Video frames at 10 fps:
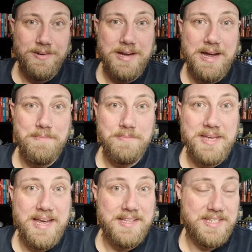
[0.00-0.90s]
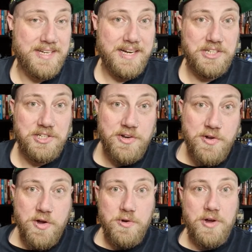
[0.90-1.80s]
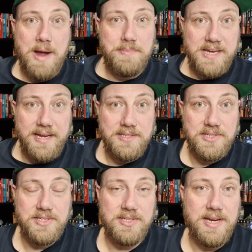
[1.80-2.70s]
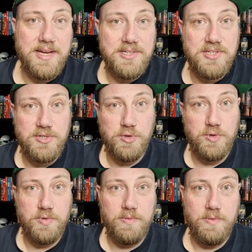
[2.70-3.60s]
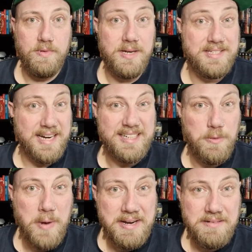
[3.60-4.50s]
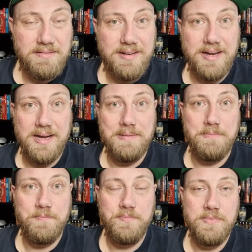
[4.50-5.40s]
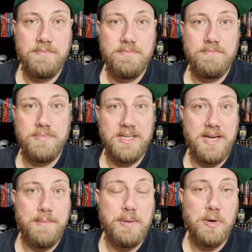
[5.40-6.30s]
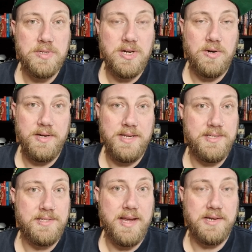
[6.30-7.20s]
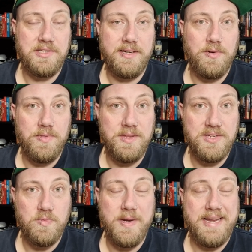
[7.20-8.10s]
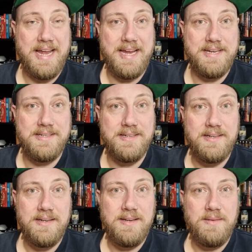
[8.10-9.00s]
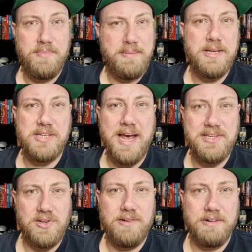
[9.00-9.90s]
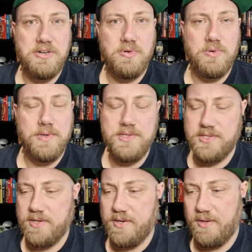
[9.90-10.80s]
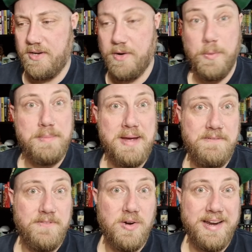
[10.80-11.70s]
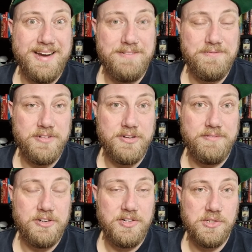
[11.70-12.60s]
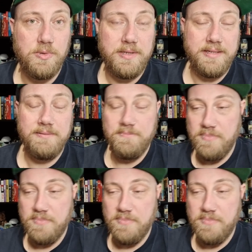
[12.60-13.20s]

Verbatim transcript: Um, yeah, this stage, no updates as to exactly when. Um, but yeah, PulseCon is actually on this weekend, pretty much as I record. So, you know, we may find out very, very shortly.